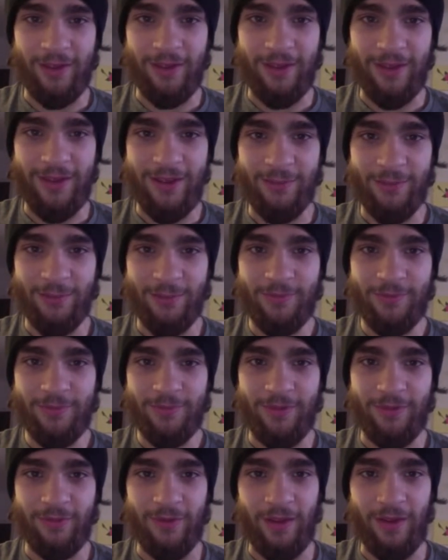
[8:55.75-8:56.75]
I
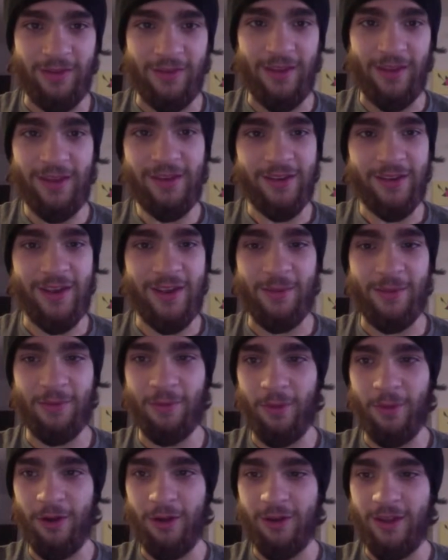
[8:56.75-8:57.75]
intend to keep
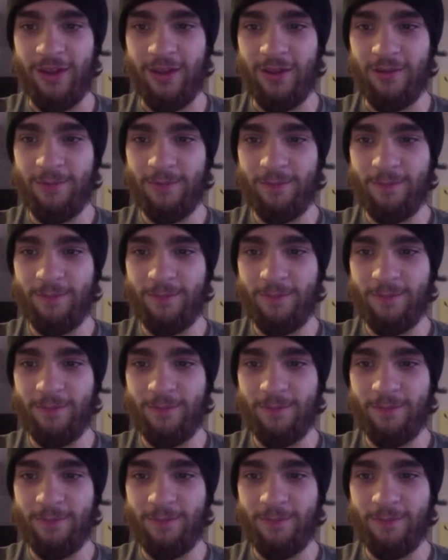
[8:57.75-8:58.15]
Sparky,